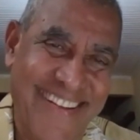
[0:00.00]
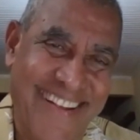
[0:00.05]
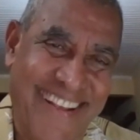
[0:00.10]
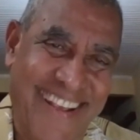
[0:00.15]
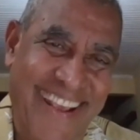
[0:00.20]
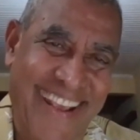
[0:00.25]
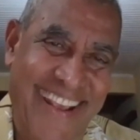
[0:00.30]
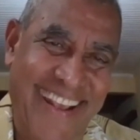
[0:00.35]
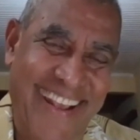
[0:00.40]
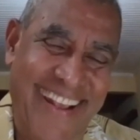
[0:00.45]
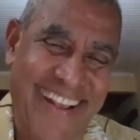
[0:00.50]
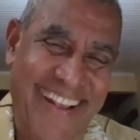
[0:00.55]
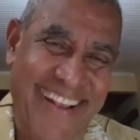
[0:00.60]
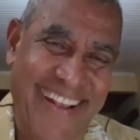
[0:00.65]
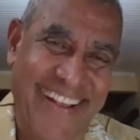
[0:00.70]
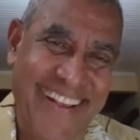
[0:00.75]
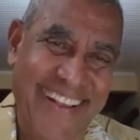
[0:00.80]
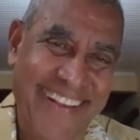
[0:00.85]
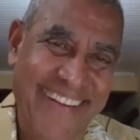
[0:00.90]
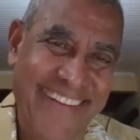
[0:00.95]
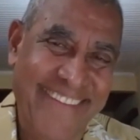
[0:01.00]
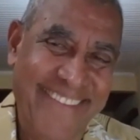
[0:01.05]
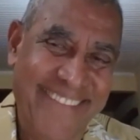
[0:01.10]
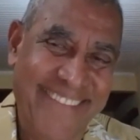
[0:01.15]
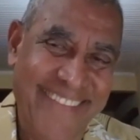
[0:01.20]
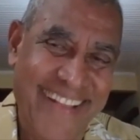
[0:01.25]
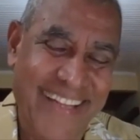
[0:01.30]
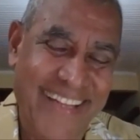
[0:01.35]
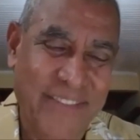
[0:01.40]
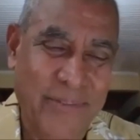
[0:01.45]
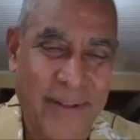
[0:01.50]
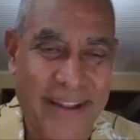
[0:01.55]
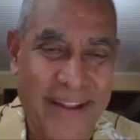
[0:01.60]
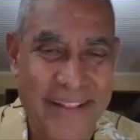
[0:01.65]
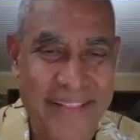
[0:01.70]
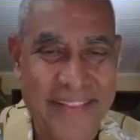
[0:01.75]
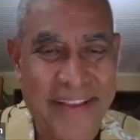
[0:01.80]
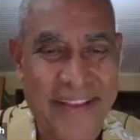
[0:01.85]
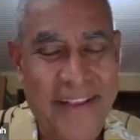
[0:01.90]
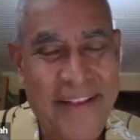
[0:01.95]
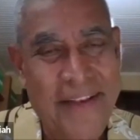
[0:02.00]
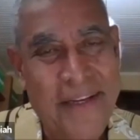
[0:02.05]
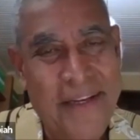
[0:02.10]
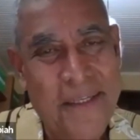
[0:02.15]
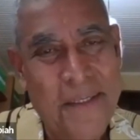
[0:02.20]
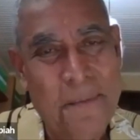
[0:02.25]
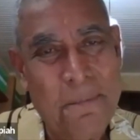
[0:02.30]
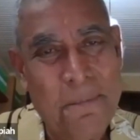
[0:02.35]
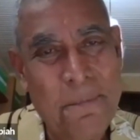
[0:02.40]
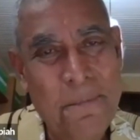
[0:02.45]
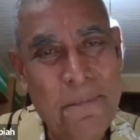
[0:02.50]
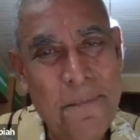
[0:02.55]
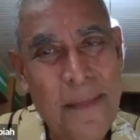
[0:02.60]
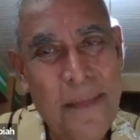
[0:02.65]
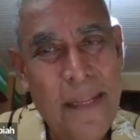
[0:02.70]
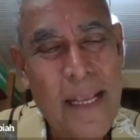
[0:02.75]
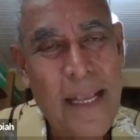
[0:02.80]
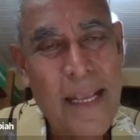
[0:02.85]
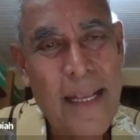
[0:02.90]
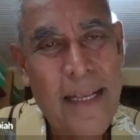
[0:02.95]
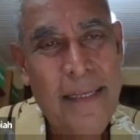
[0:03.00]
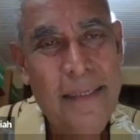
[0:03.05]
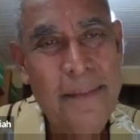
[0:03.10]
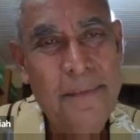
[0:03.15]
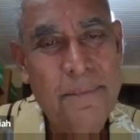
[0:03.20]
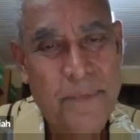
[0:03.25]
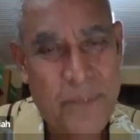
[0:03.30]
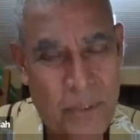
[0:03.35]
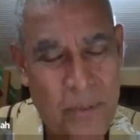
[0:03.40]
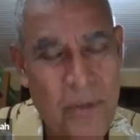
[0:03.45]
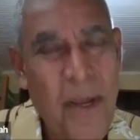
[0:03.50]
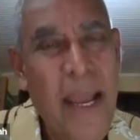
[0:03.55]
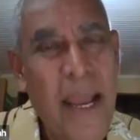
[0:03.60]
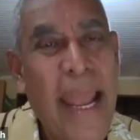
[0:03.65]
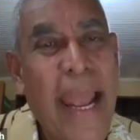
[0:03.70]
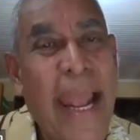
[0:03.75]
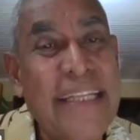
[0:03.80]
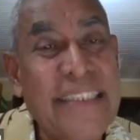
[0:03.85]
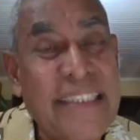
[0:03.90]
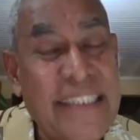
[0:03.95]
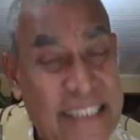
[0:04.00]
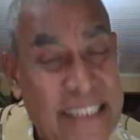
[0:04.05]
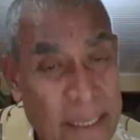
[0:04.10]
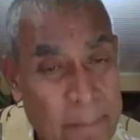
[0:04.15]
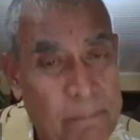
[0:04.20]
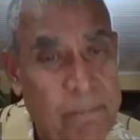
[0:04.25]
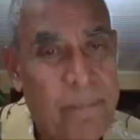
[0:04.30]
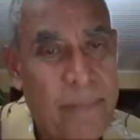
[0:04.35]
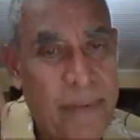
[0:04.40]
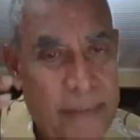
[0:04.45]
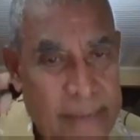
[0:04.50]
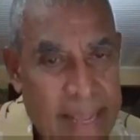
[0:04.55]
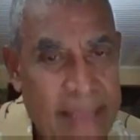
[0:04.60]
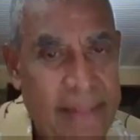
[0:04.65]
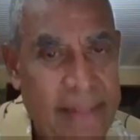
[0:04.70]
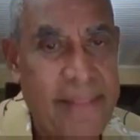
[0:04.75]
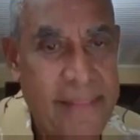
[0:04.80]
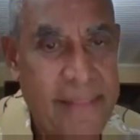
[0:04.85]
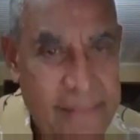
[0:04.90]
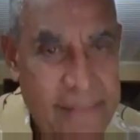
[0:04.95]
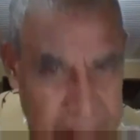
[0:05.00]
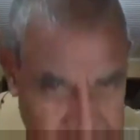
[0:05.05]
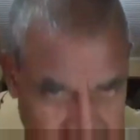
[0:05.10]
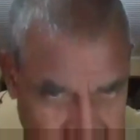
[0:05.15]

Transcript: okay, that's what I think, Lana. So accept death